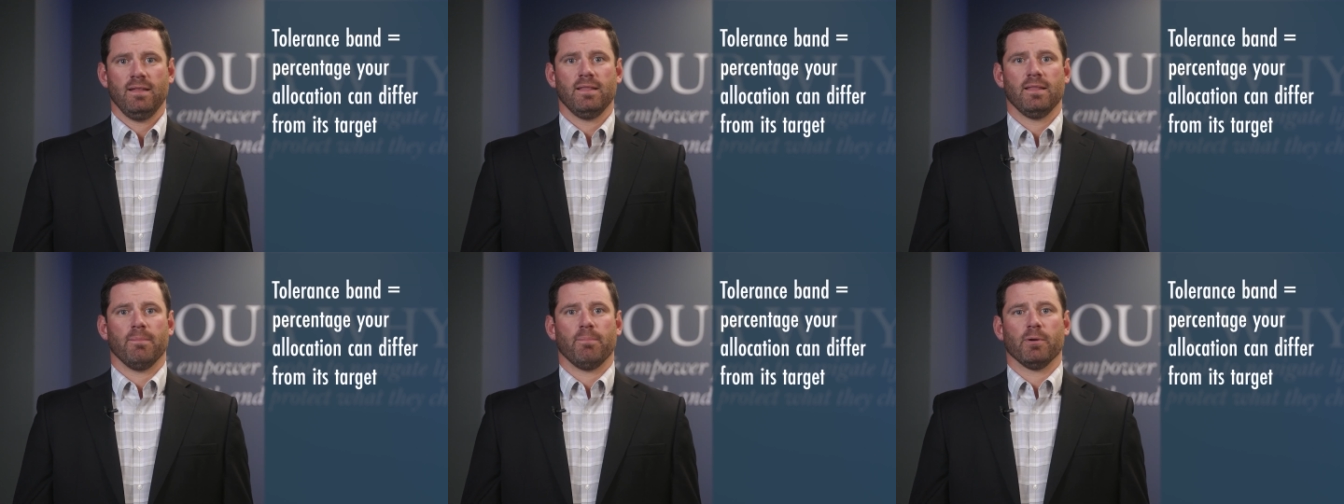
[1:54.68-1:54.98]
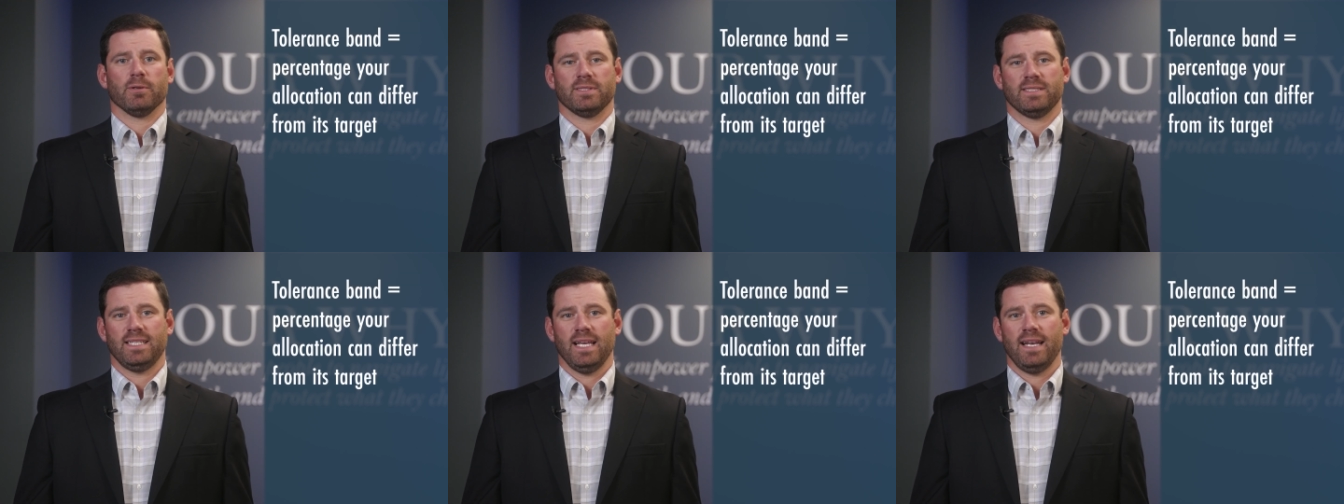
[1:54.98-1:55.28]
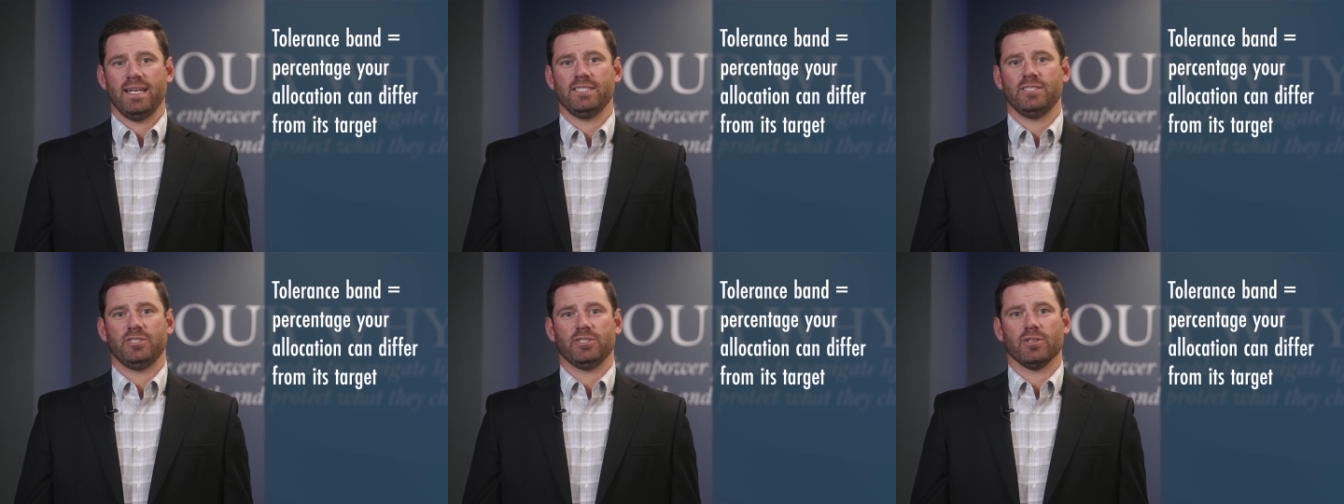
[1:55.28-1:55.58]
The
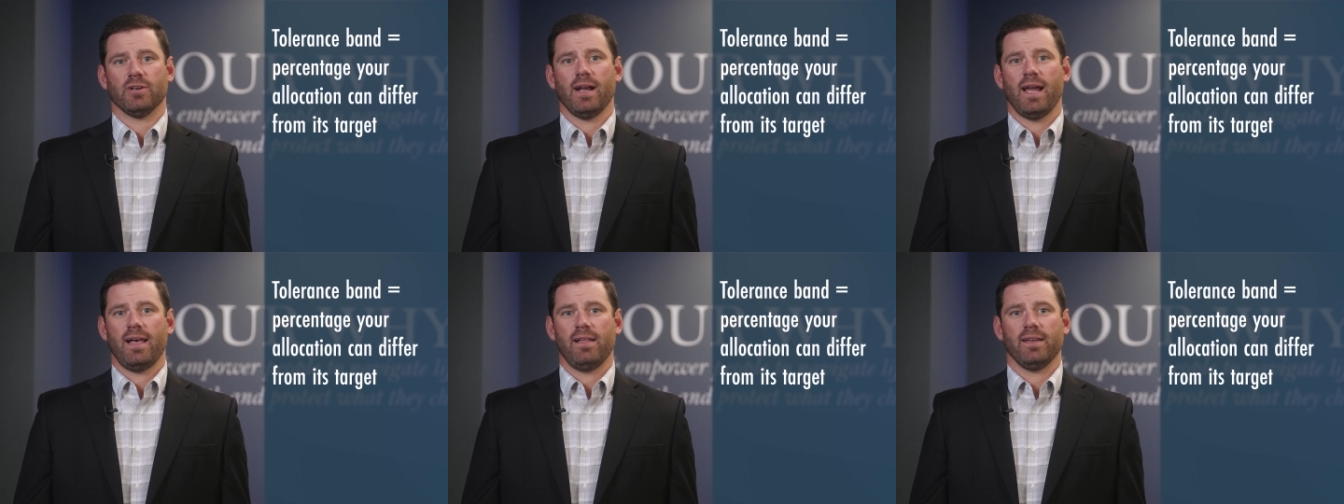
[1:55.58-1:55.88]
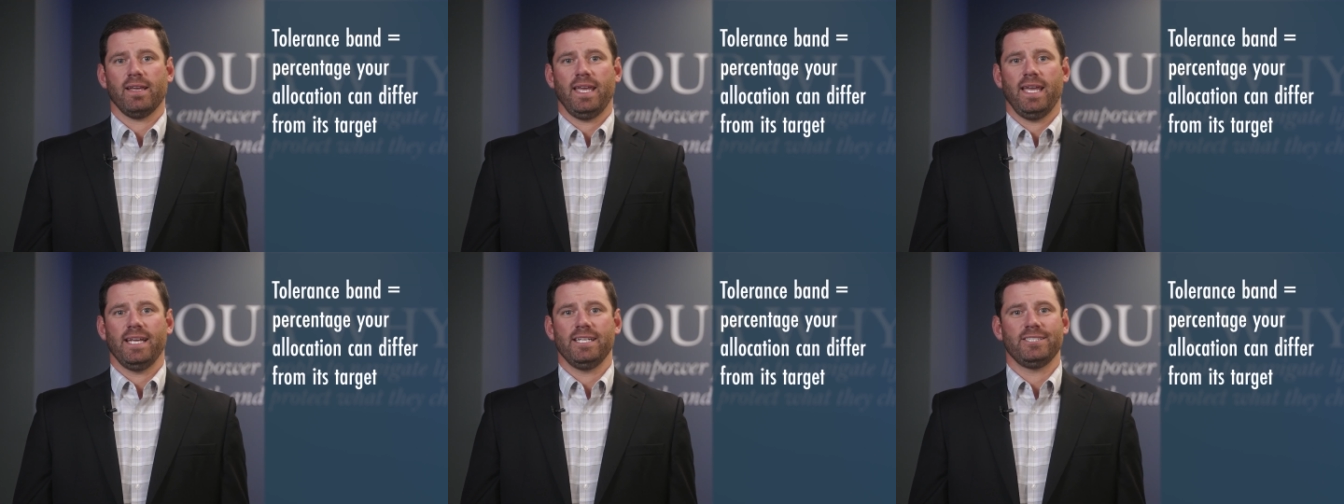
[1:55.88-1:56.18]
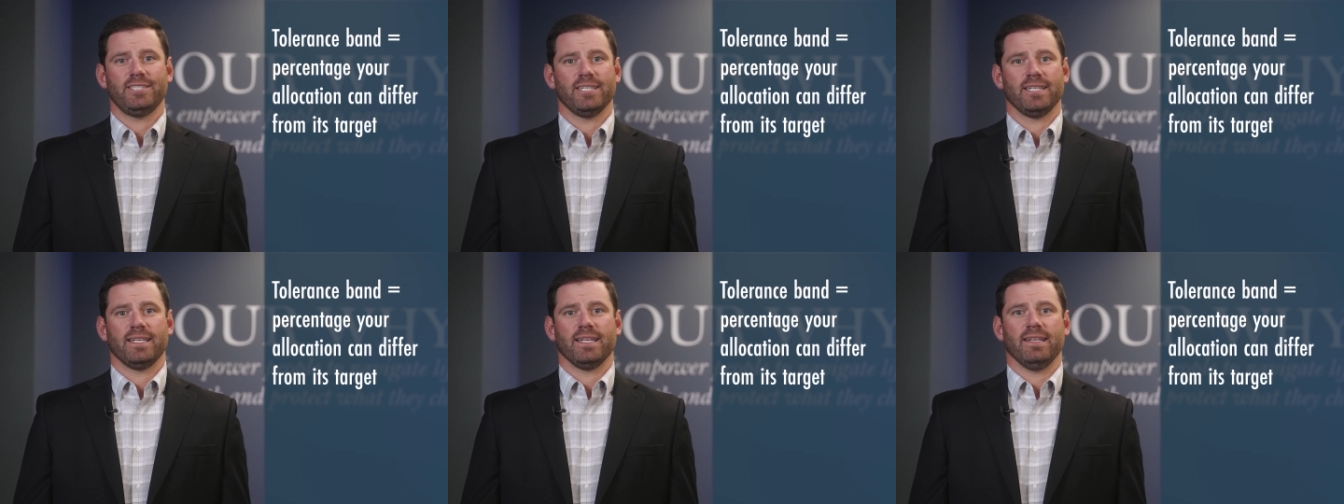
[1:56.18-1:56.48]
percentage your
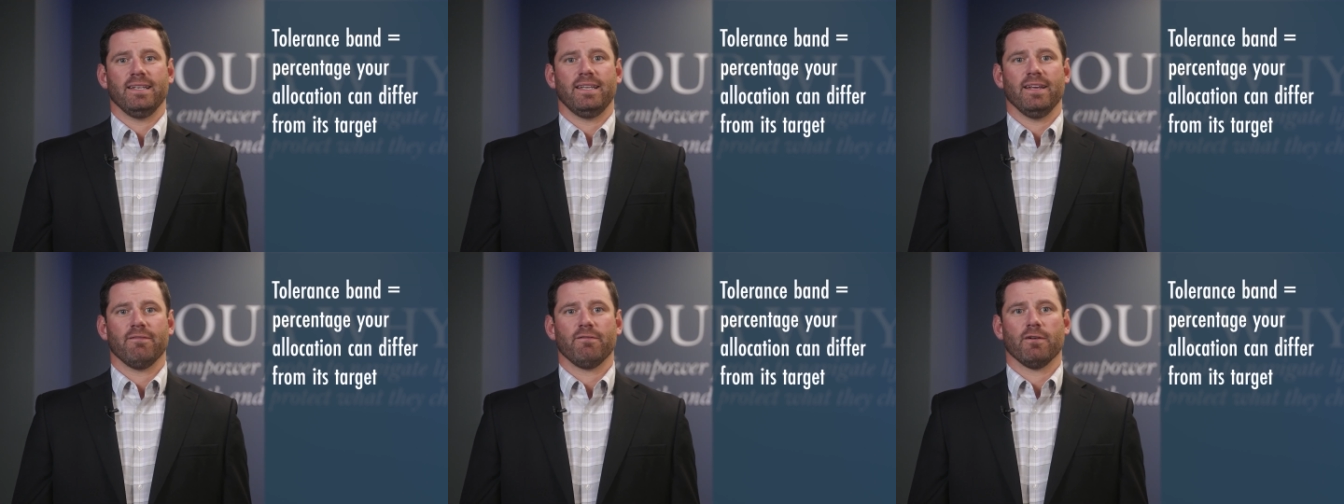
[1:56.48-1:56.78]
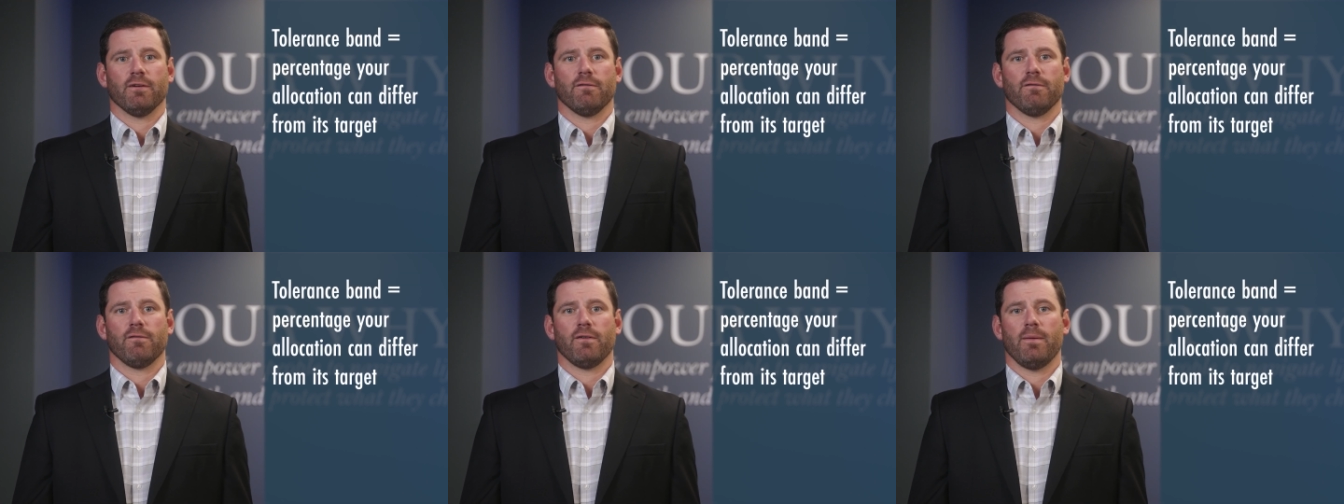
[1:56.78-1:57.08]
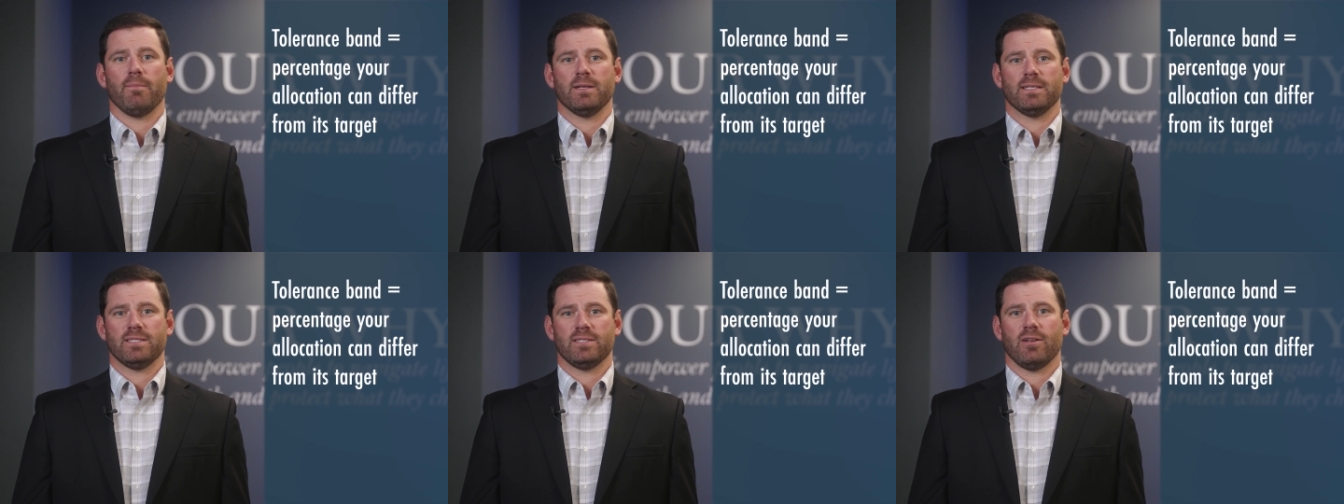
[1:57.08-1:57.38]
allocation can differ
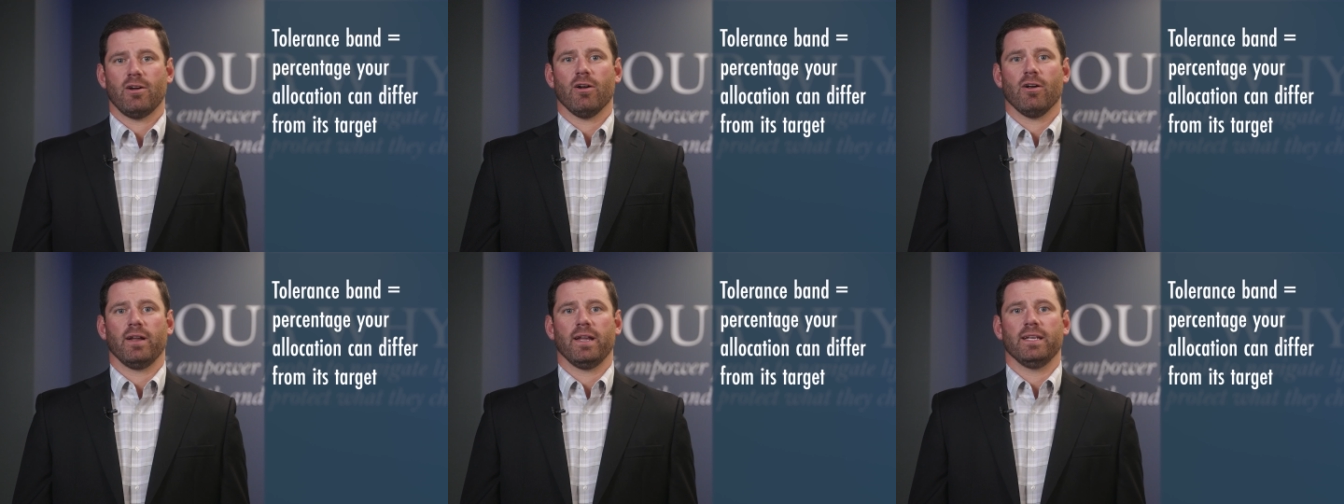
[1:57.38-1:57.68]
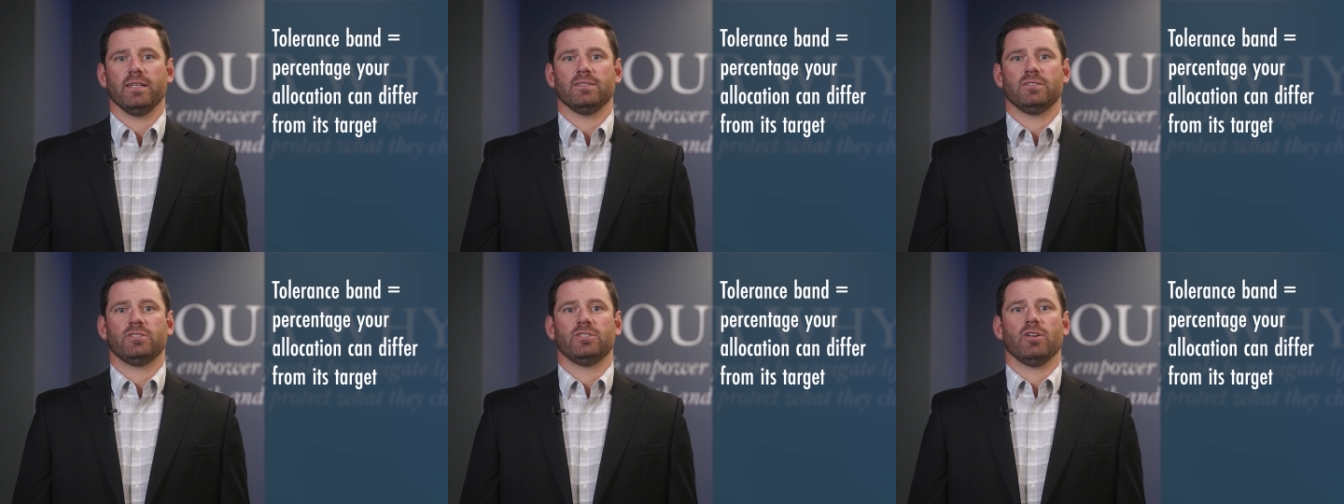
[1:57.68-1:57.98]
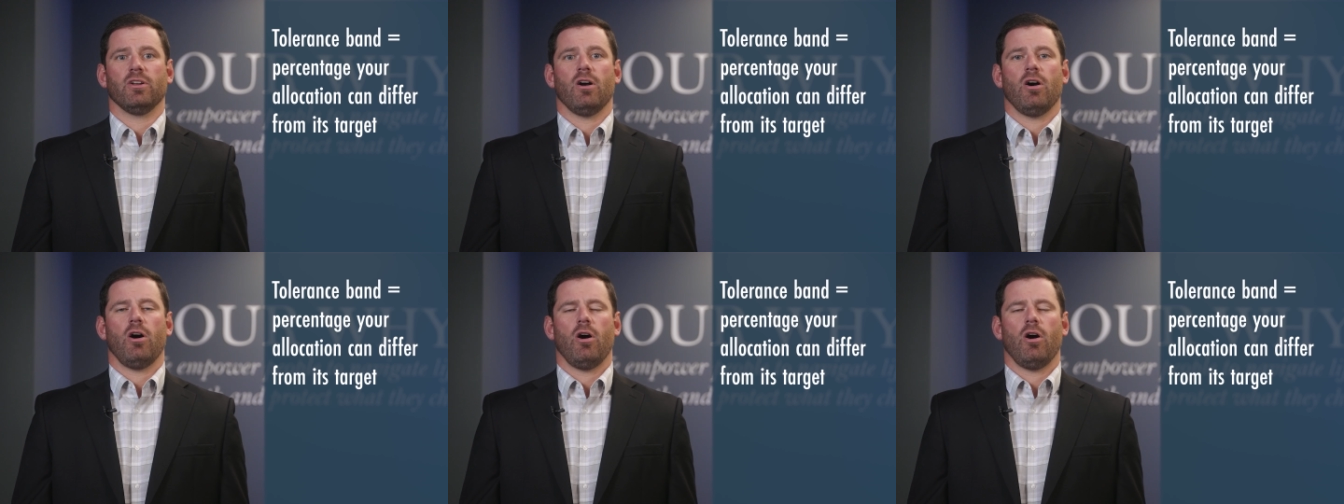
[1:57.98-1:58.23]
from its target should